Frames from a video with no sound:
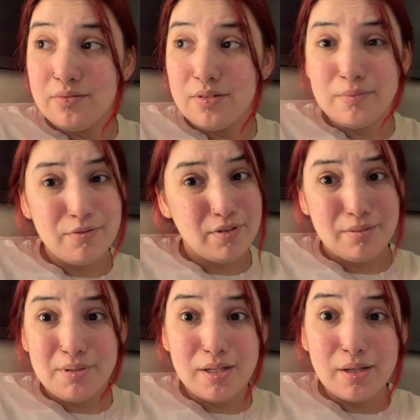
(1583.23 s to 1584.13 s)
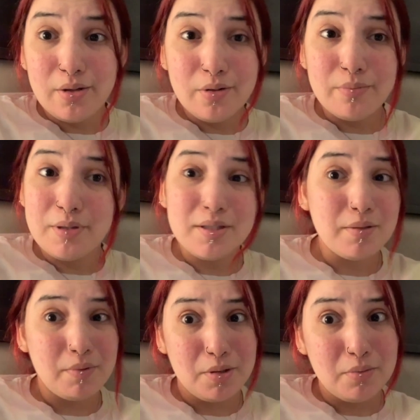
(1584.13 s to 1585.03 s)
with my freaking petticoat because
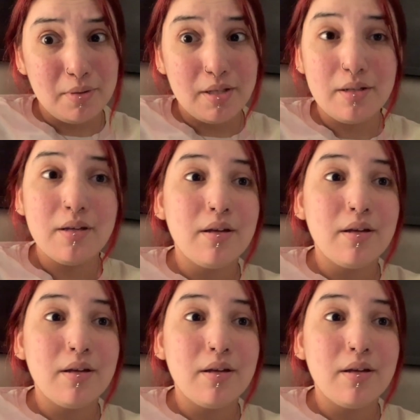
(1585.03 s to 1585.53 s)
I'm stupid.